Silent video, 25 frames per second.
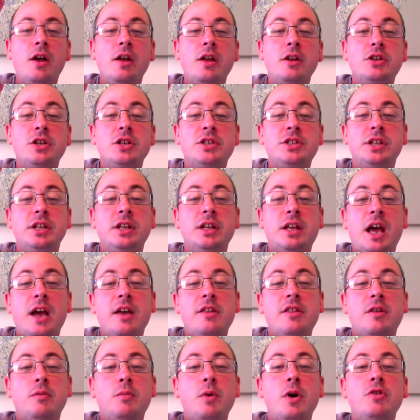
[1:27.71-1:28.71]
Just in
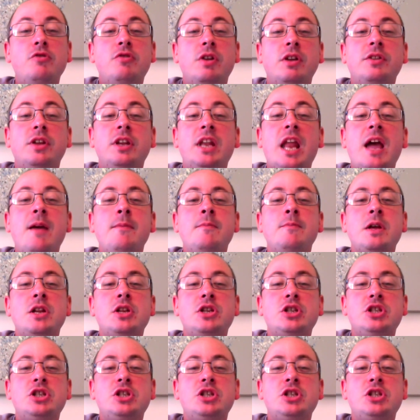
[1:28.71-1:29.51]
case you're wondering, the name